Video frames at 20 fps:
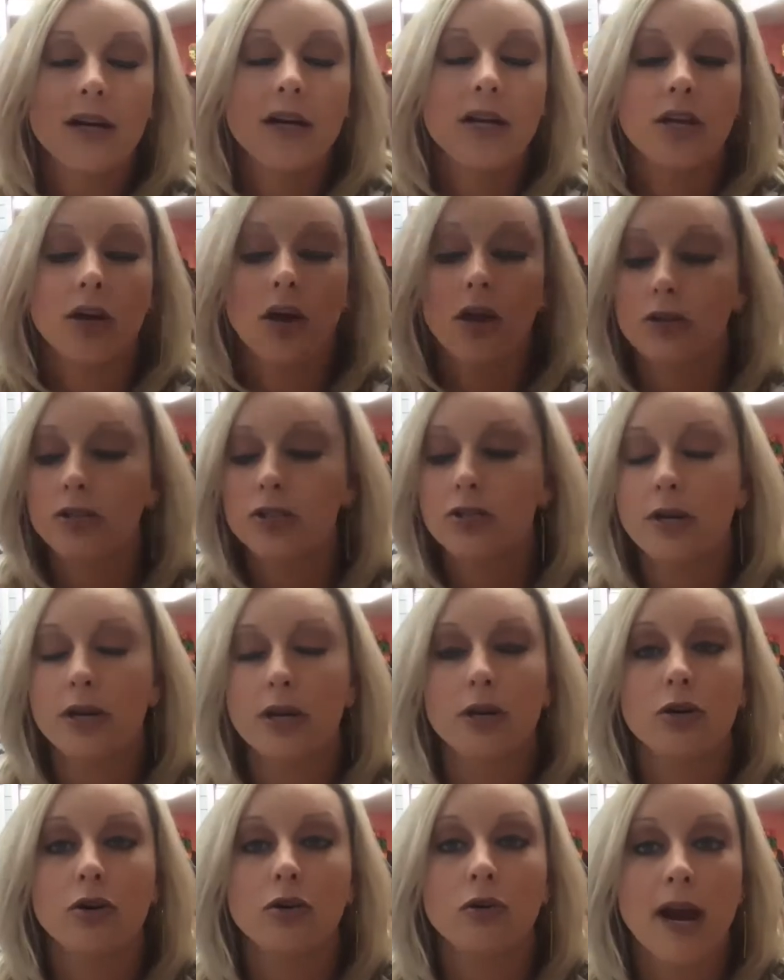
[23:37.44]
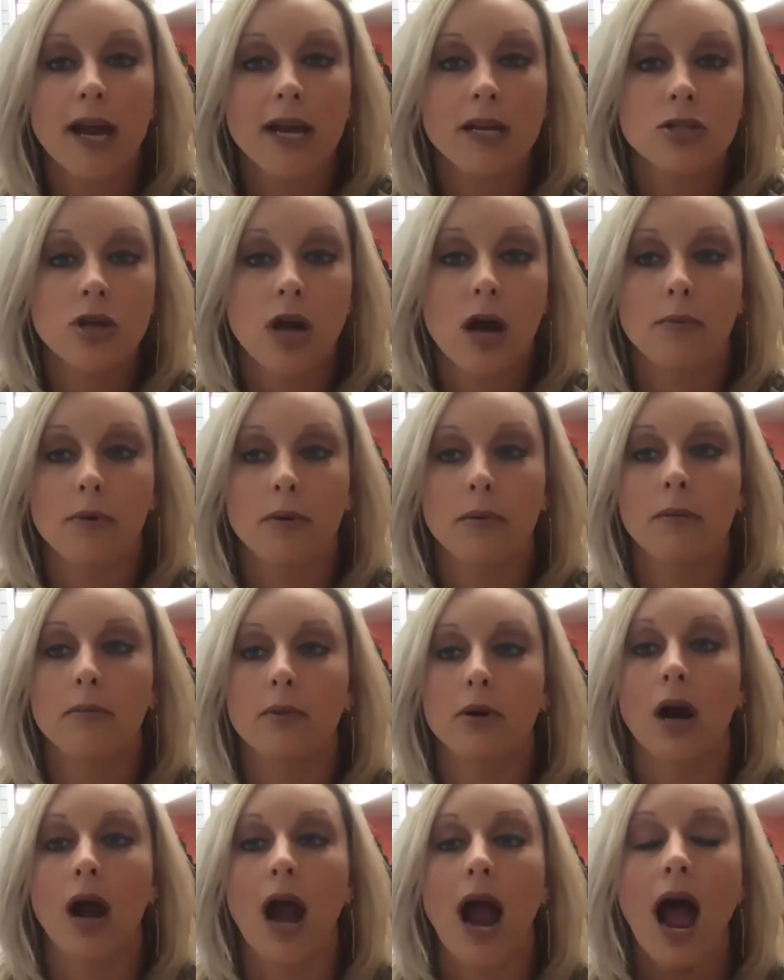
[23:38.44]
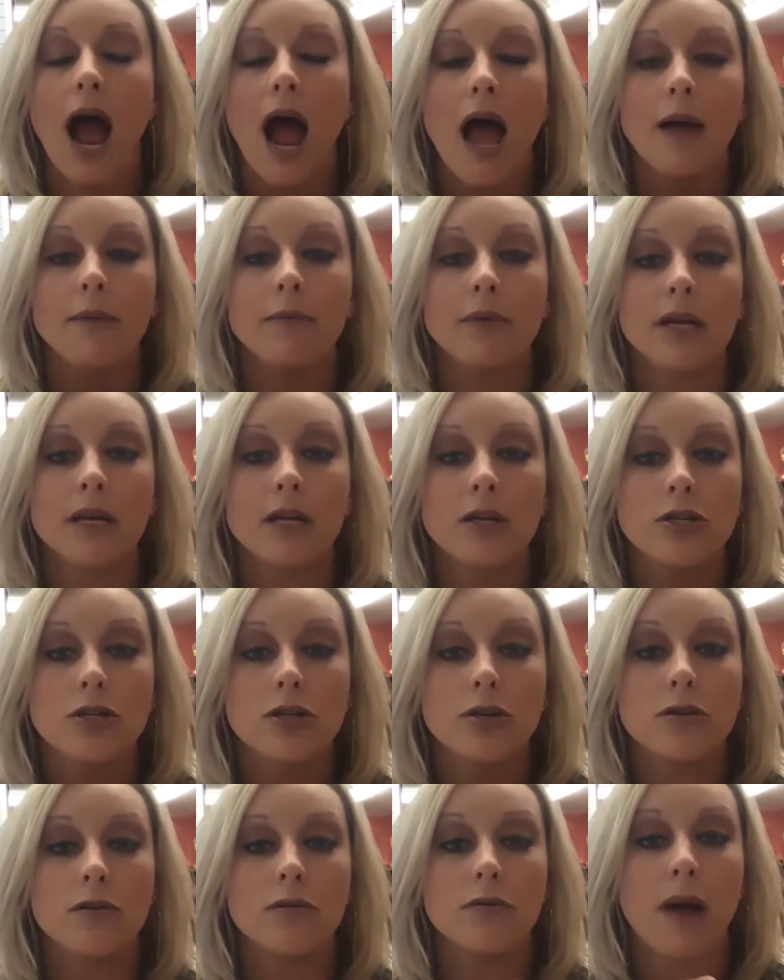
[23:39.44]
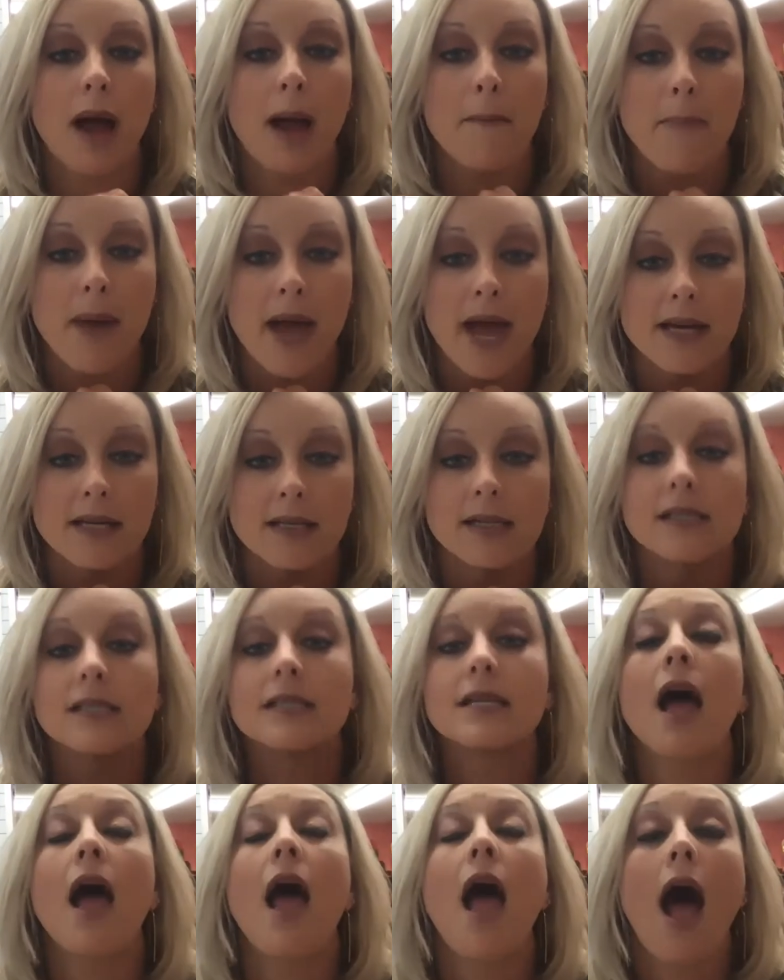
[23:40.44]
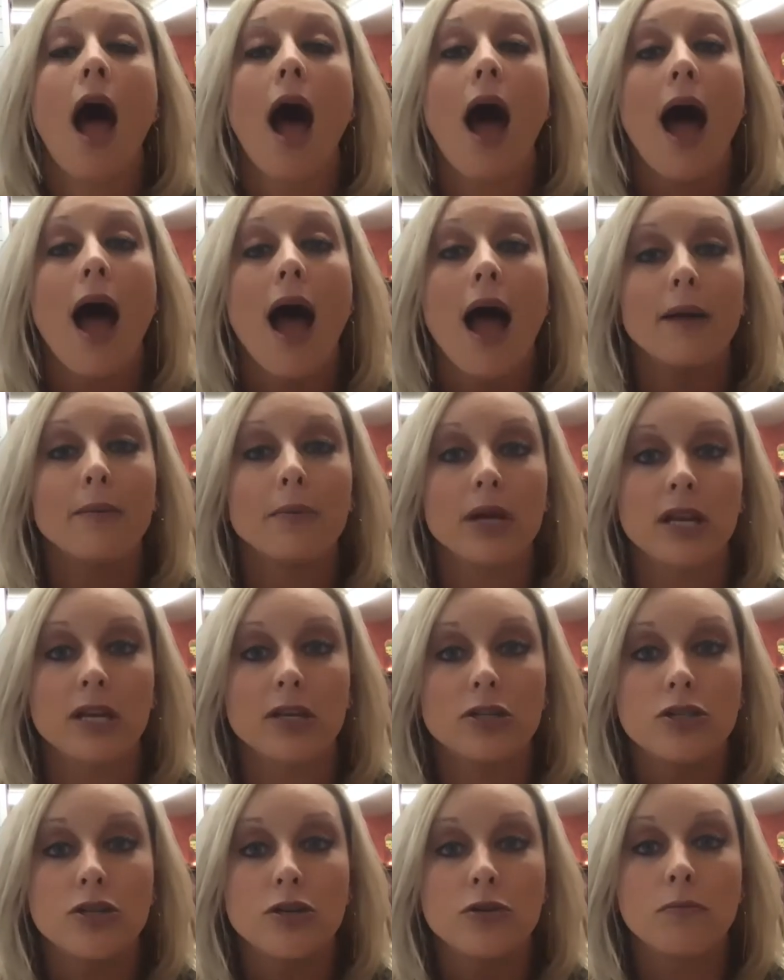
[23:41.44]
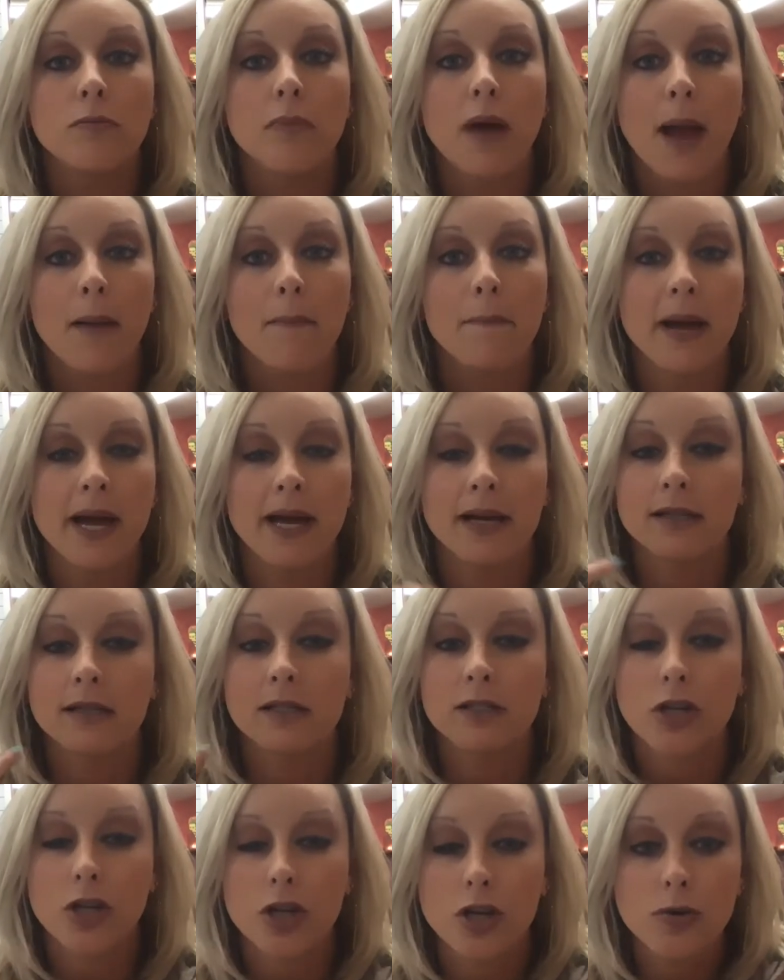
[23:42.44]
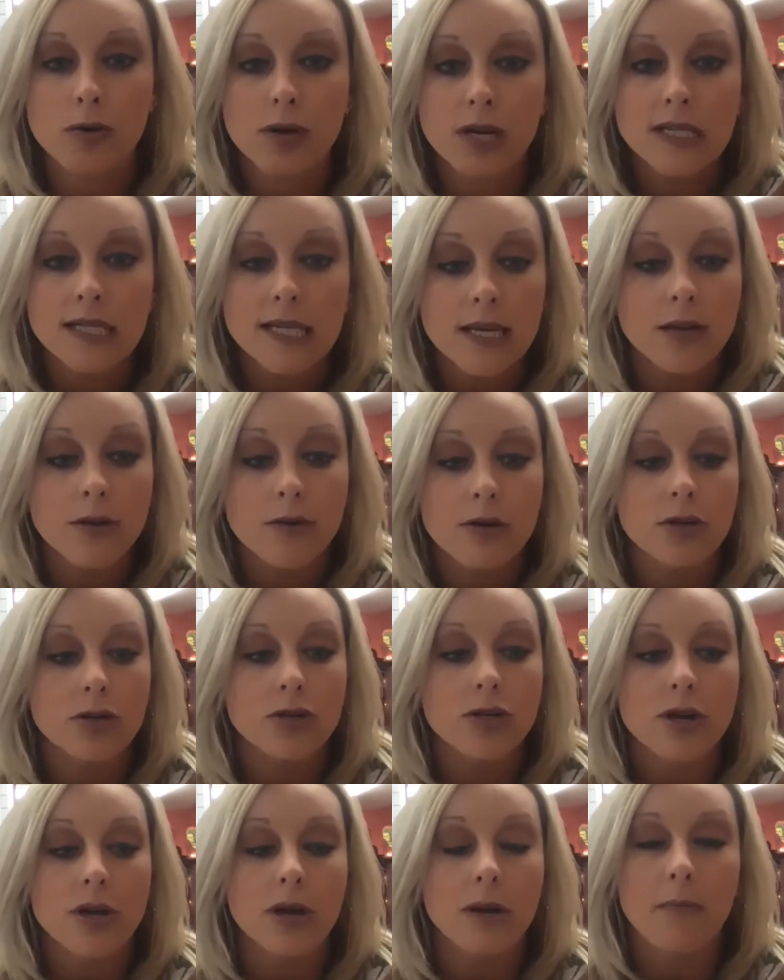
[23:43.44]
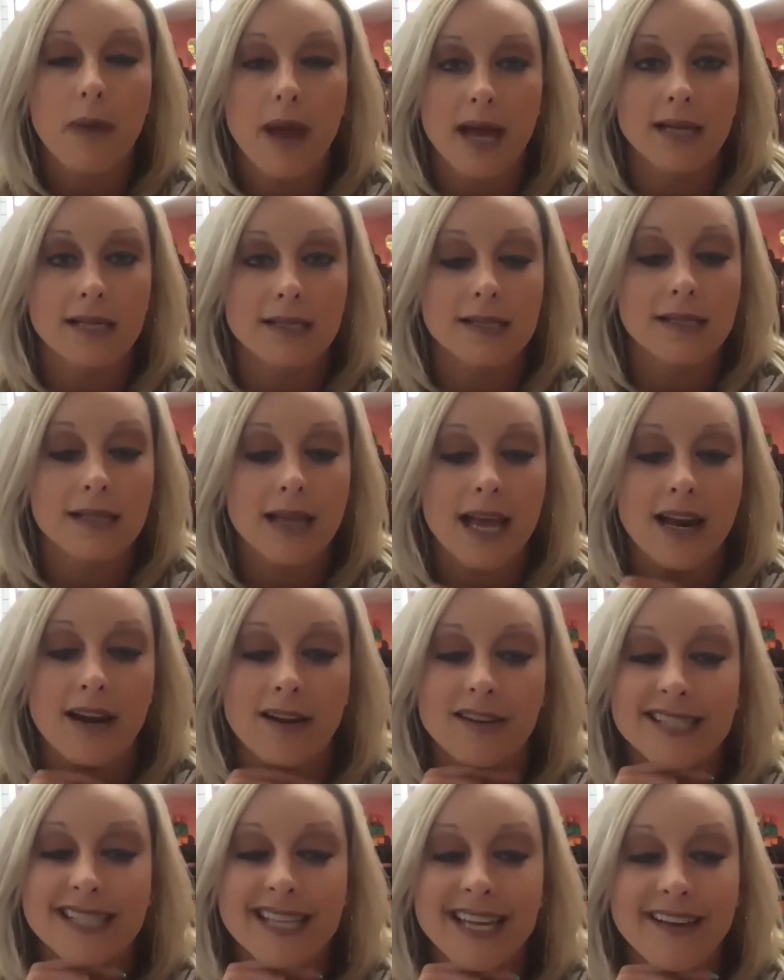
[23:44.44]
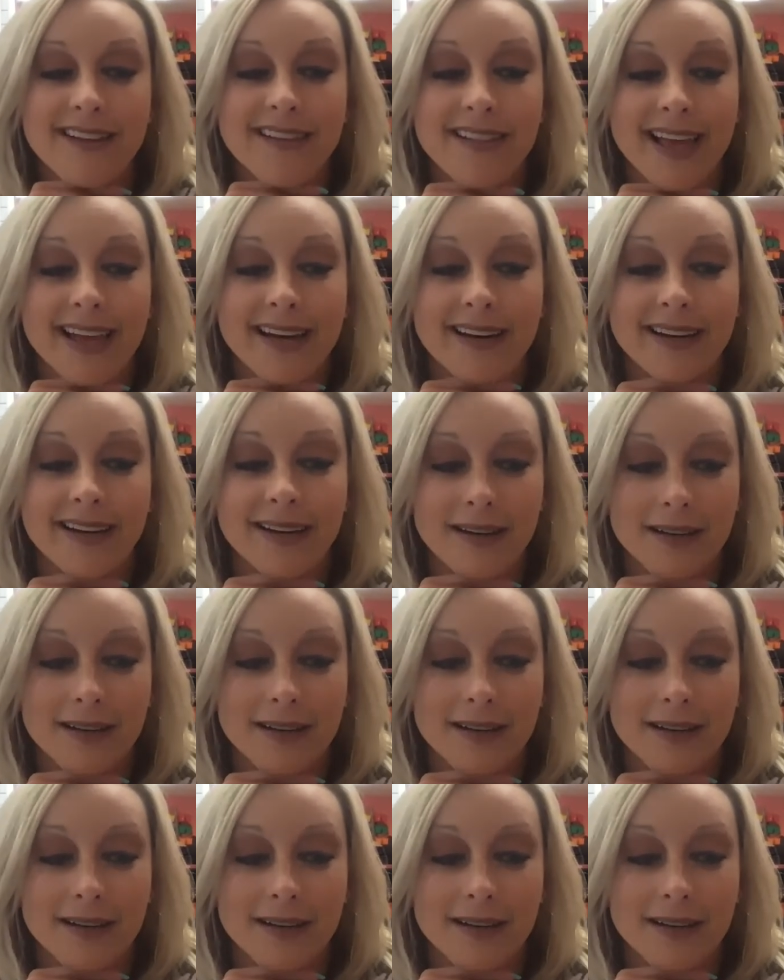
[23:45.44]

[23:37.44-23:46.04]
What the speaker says: Y'all are doing a great job. Remember, I'm going to do my best. I'm going to do my best. You continue to do your best, and I'll see you later.